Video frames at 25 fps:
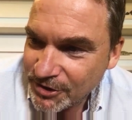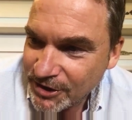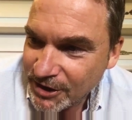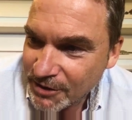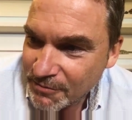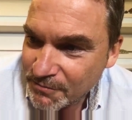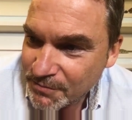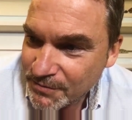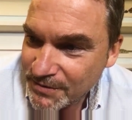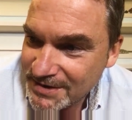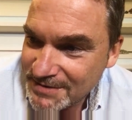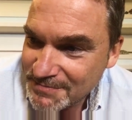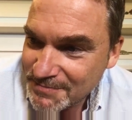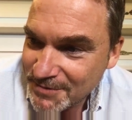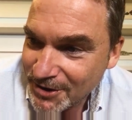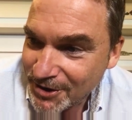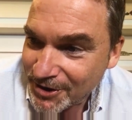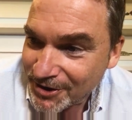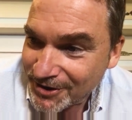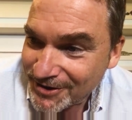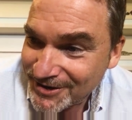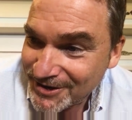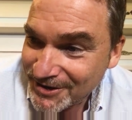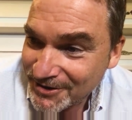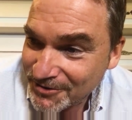companies
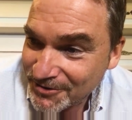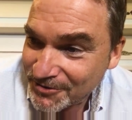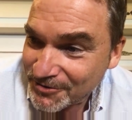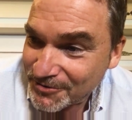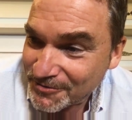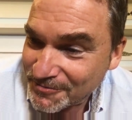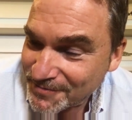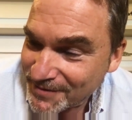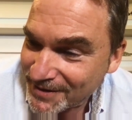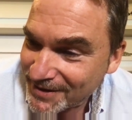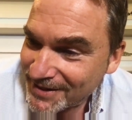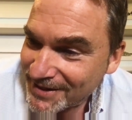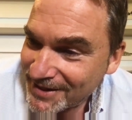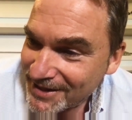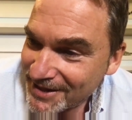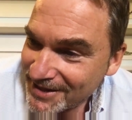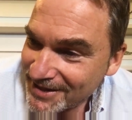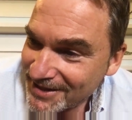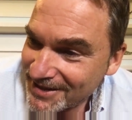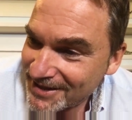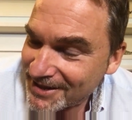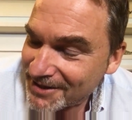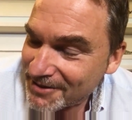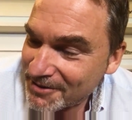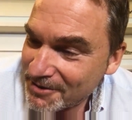behind it all, but
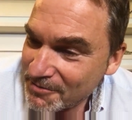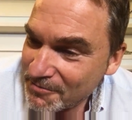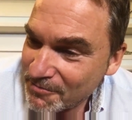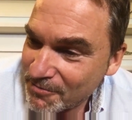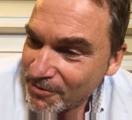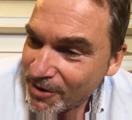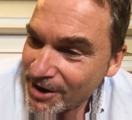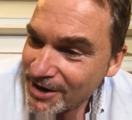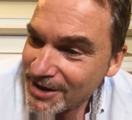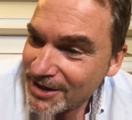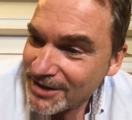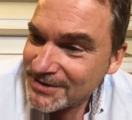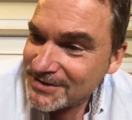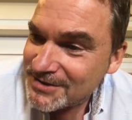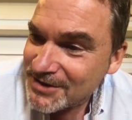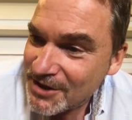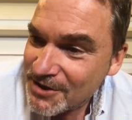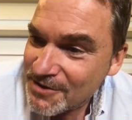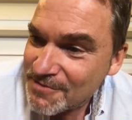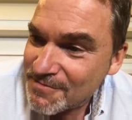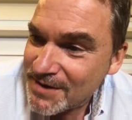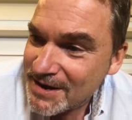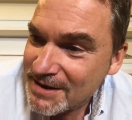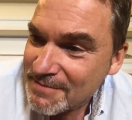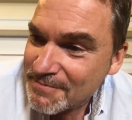why are
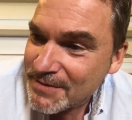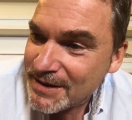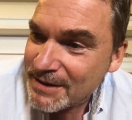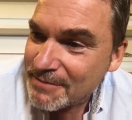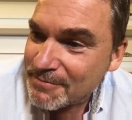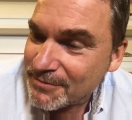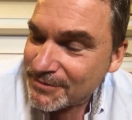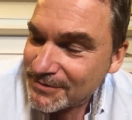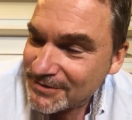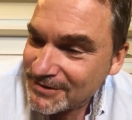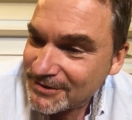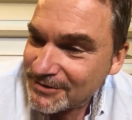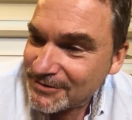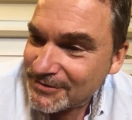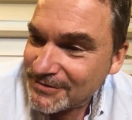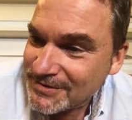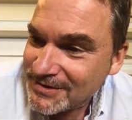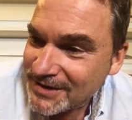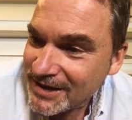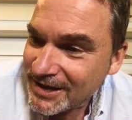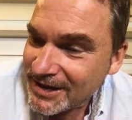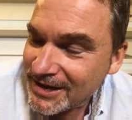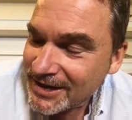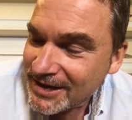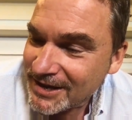so many people still
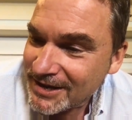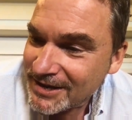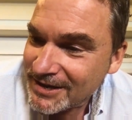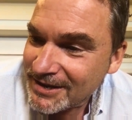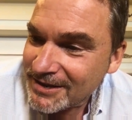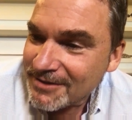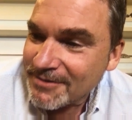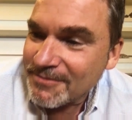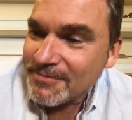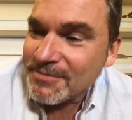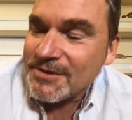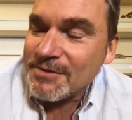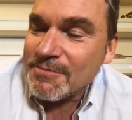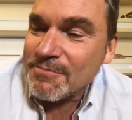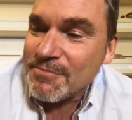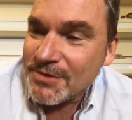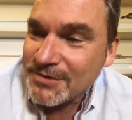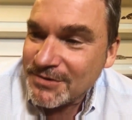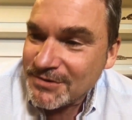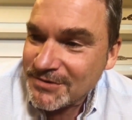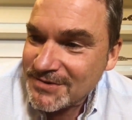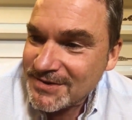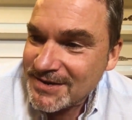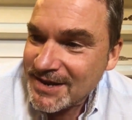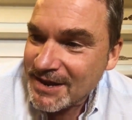saying you
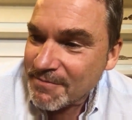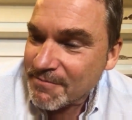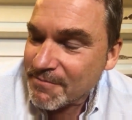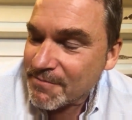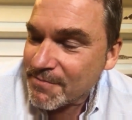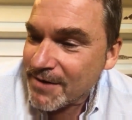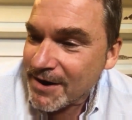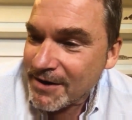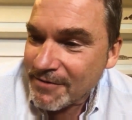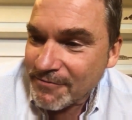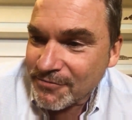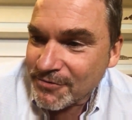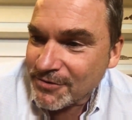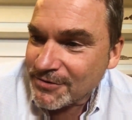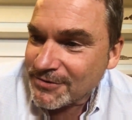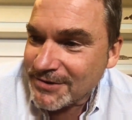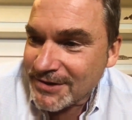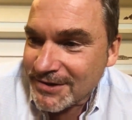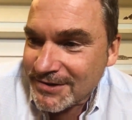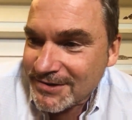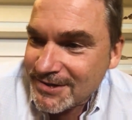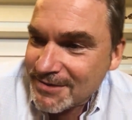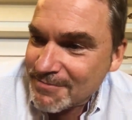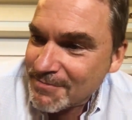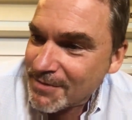mustn't skip breakfast?
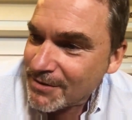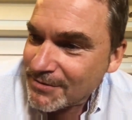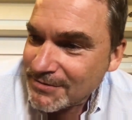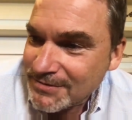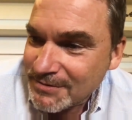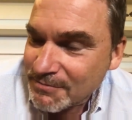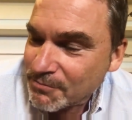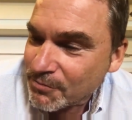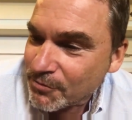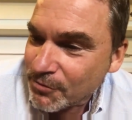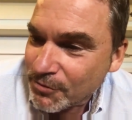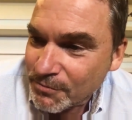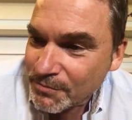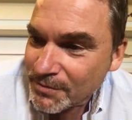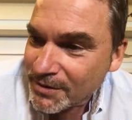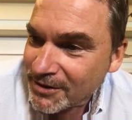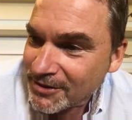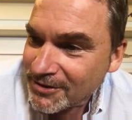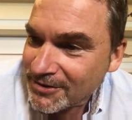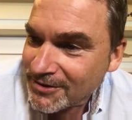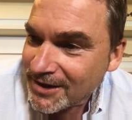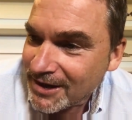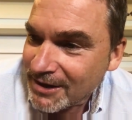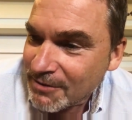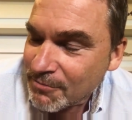It's the most important meal
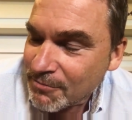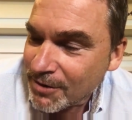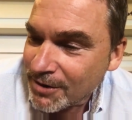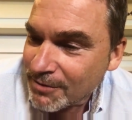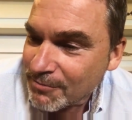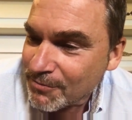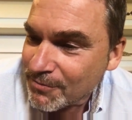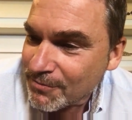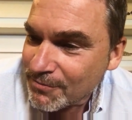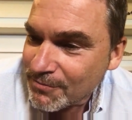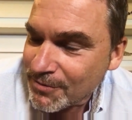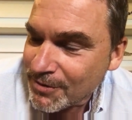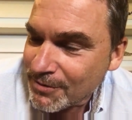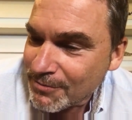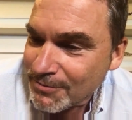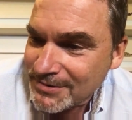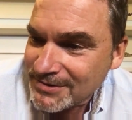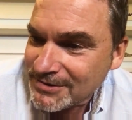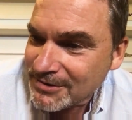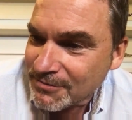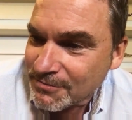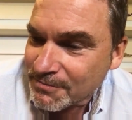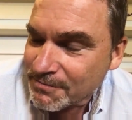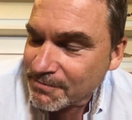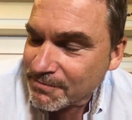of the day. Why are we
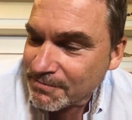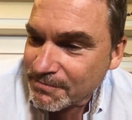still?